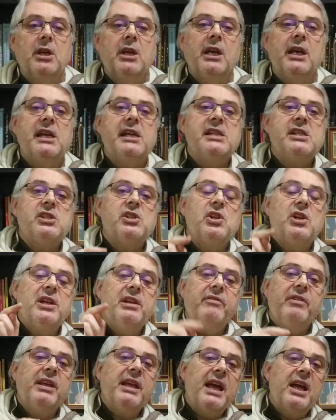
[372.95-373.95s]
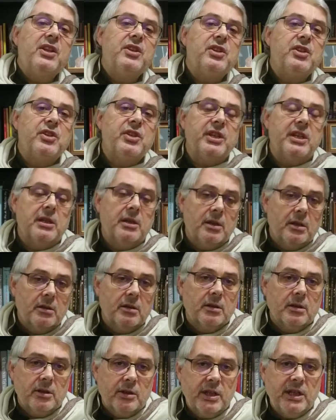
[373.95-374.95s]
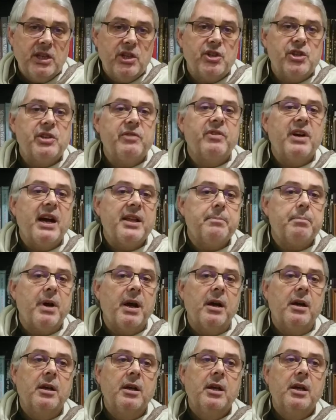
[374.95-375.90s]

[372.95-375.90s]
is the living entity, the Jivatma.